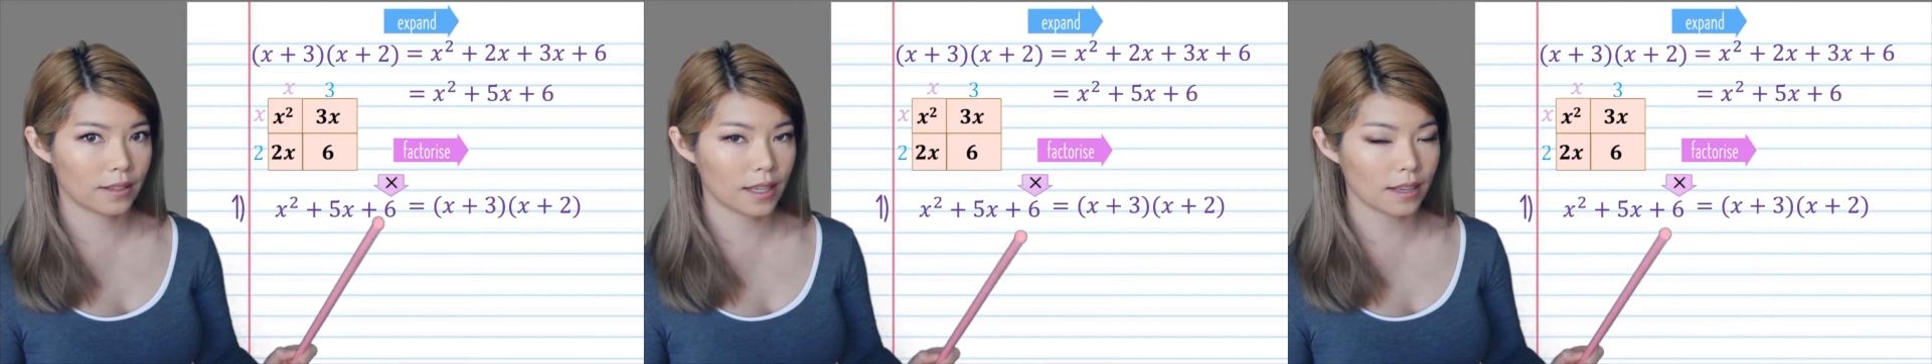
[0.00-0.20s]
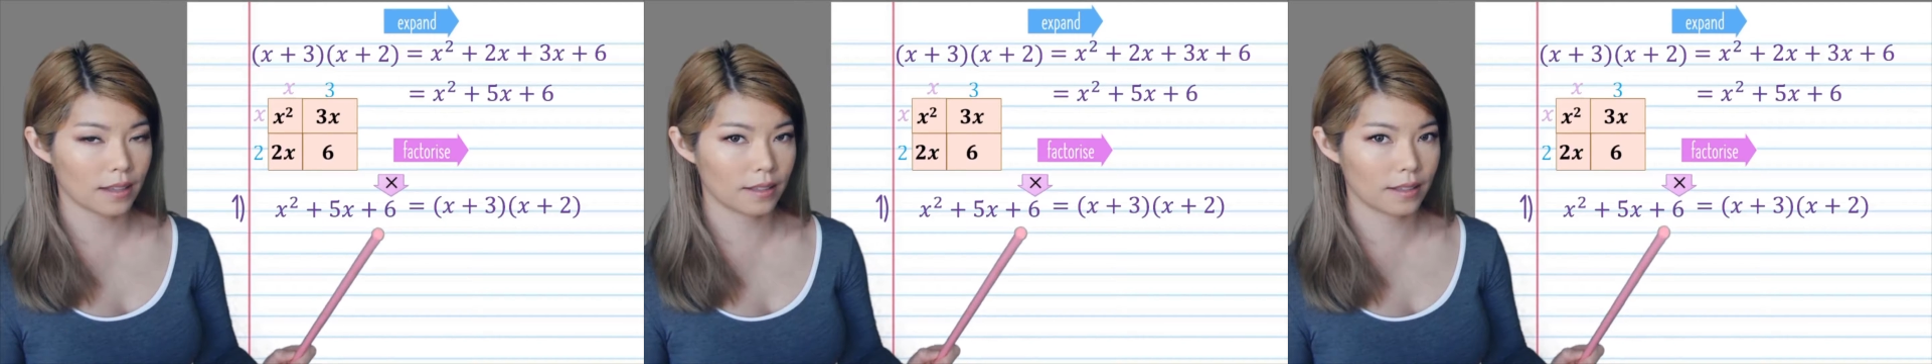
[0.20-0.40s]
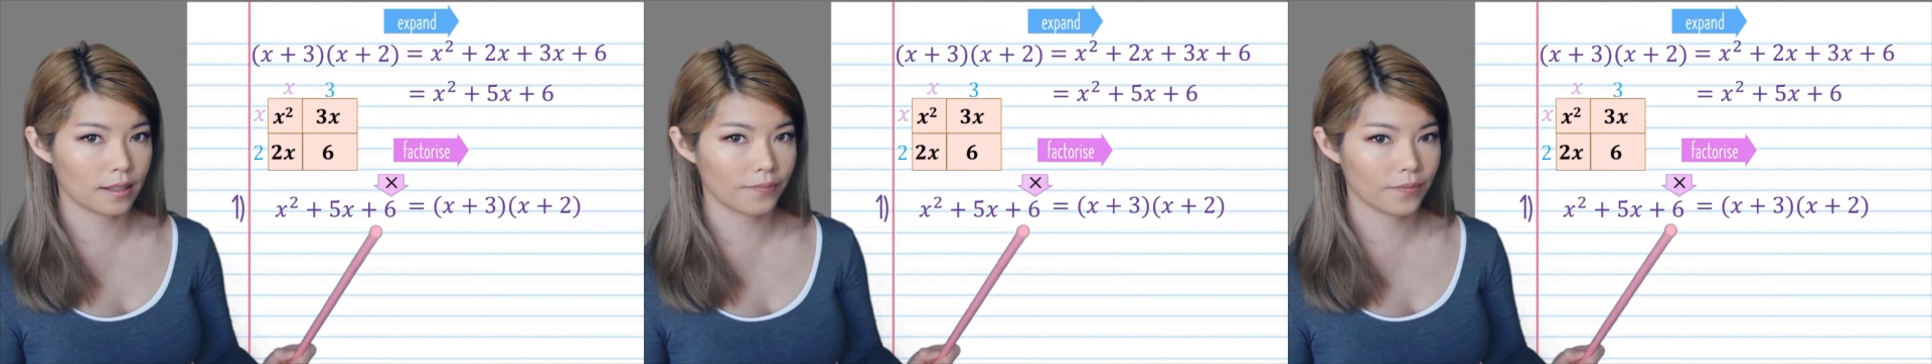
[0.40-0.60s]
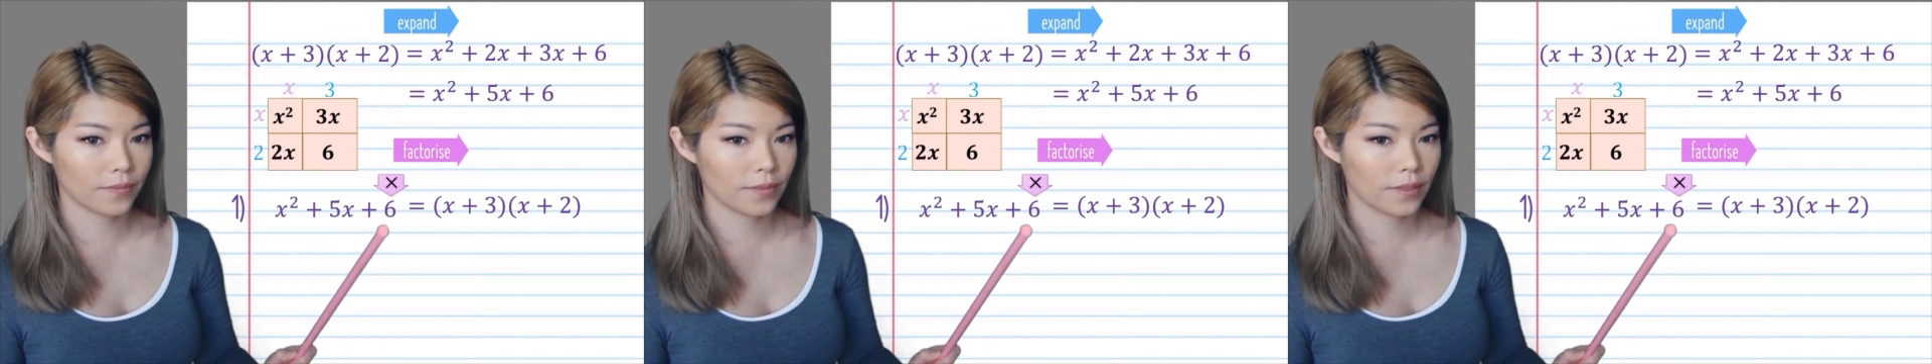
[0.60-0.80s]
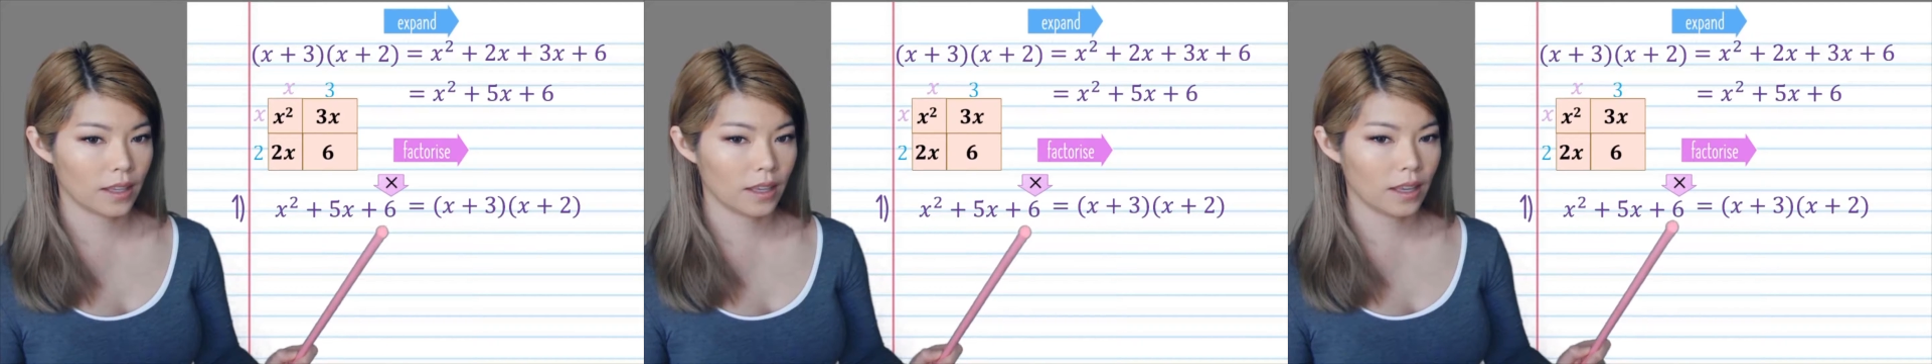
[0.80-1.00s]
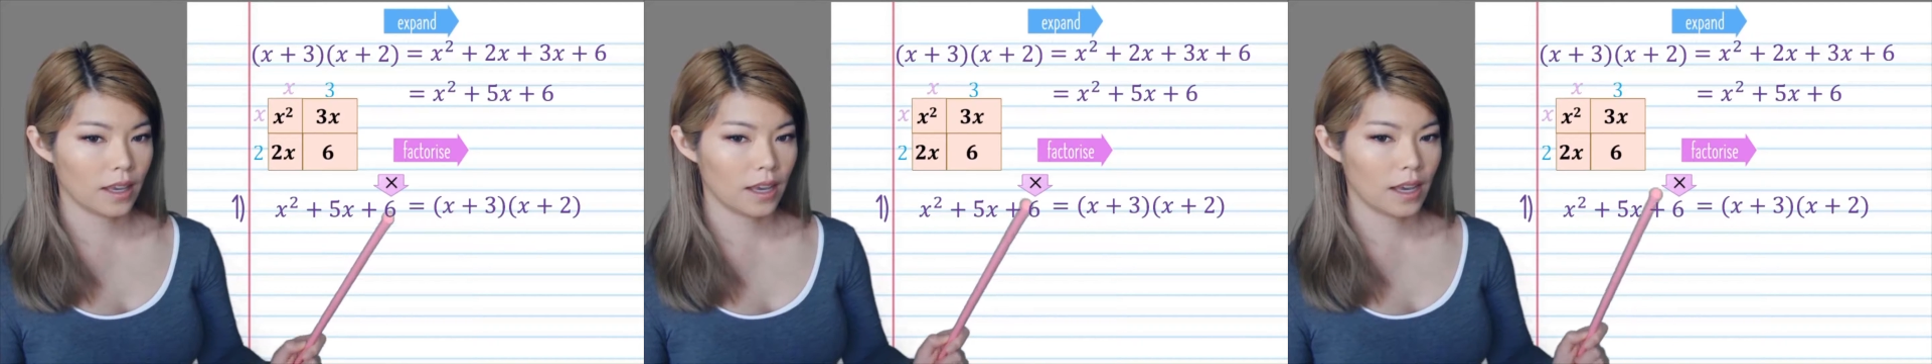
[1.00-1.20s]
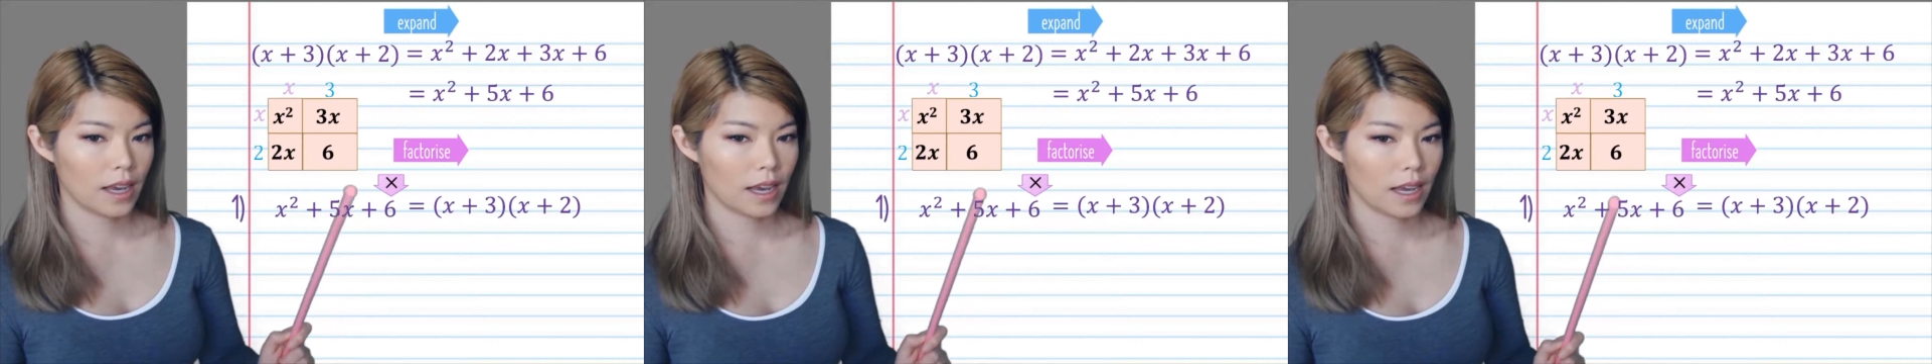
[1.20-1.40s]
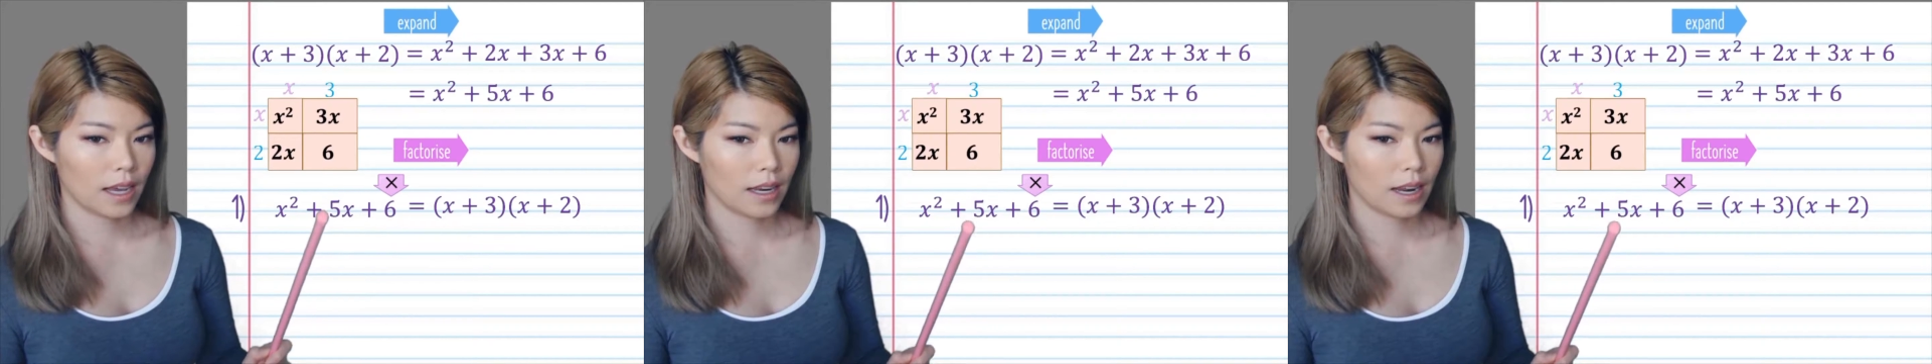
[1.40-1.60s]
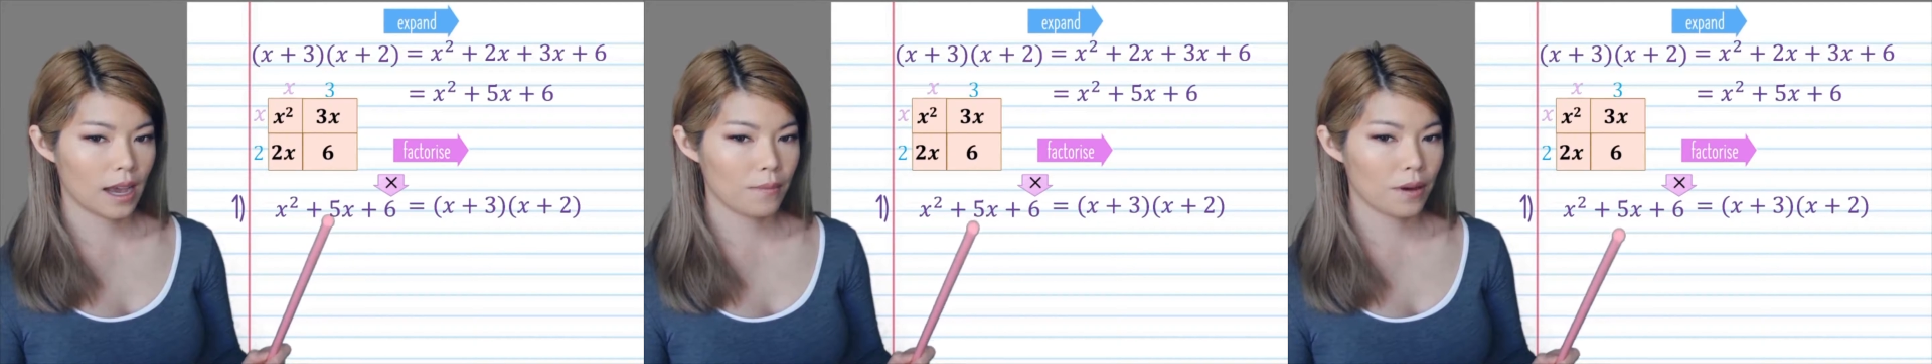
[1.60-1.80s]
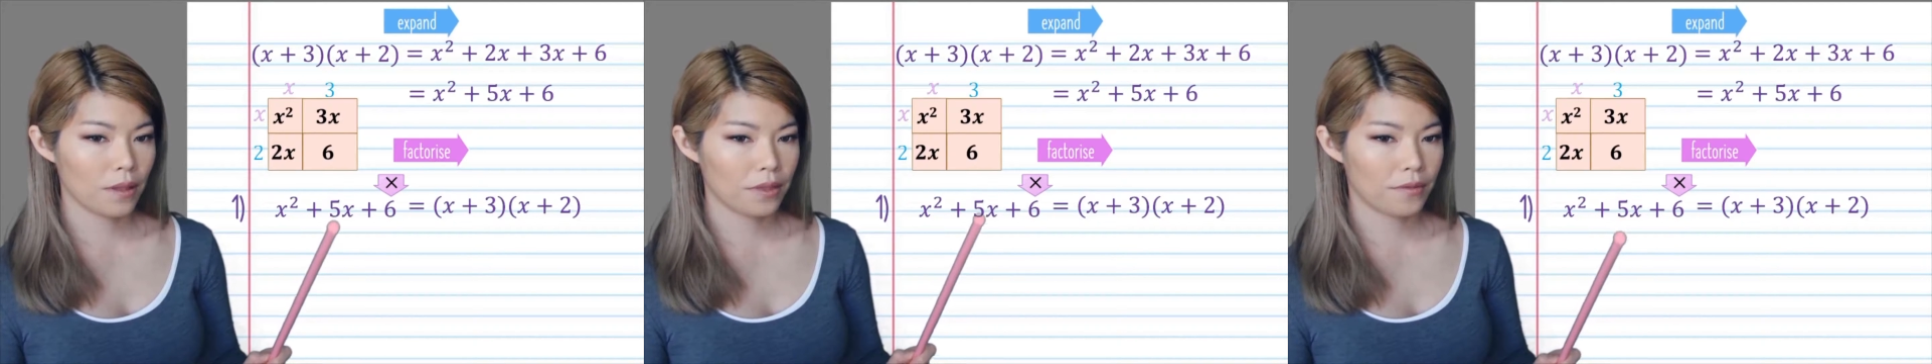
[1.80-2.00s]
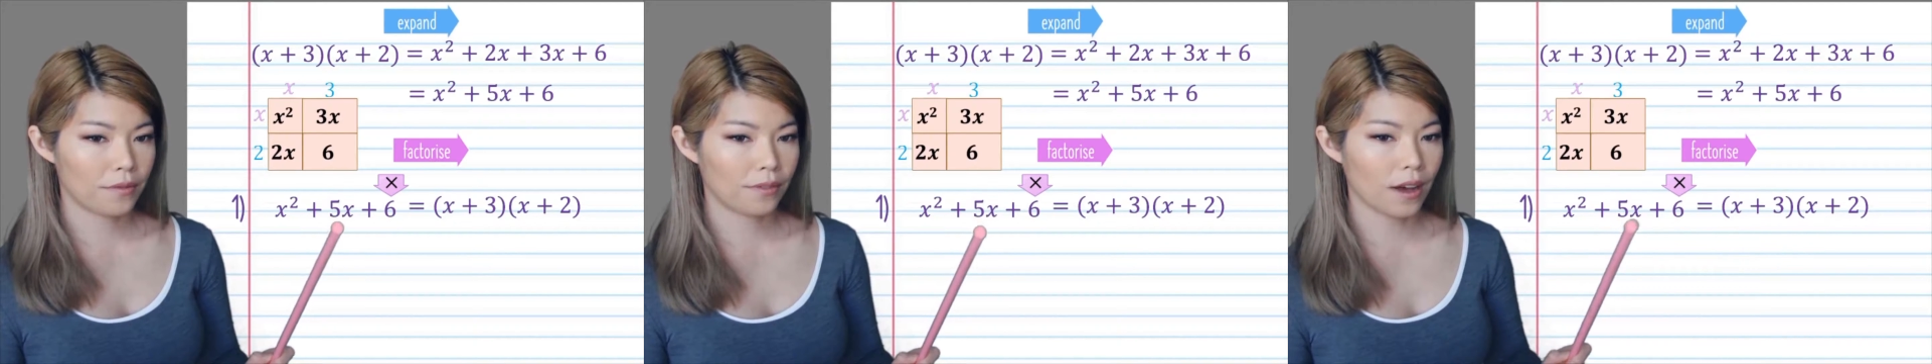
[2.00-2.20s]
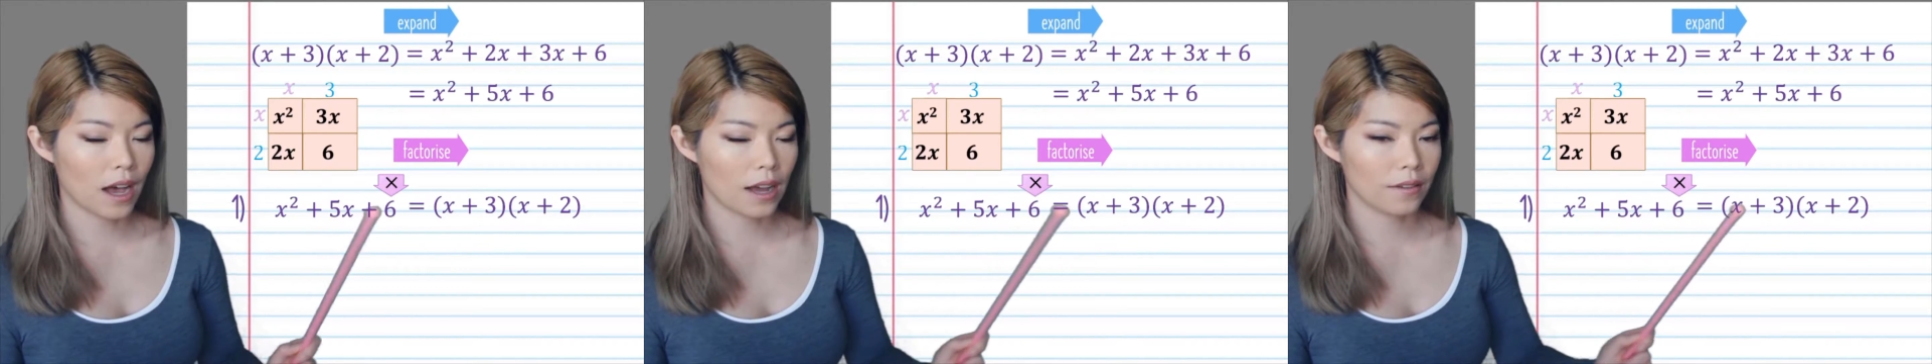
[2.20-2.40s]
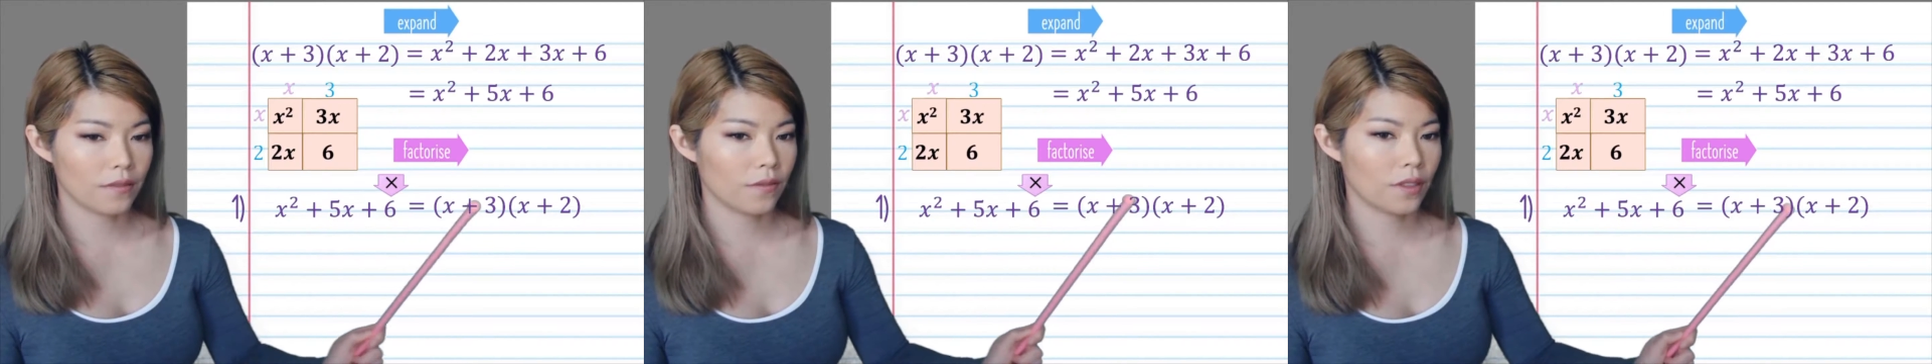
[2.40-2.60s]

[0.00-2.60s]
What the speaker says: 6. And how about the 5?